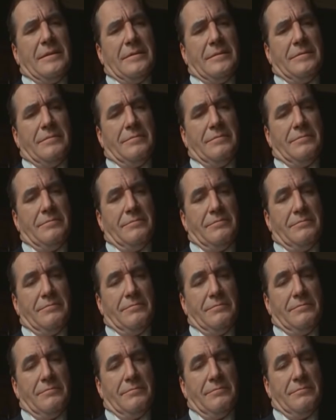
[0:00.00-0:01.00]

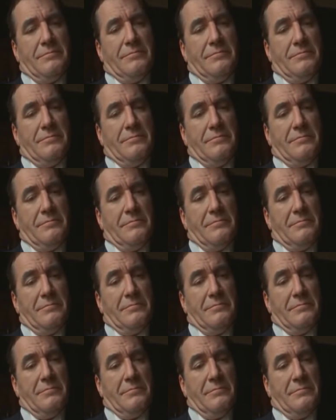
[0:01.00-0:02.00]

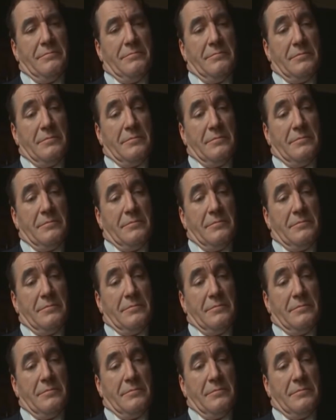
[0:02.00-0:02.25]
No one is speaking in this clip.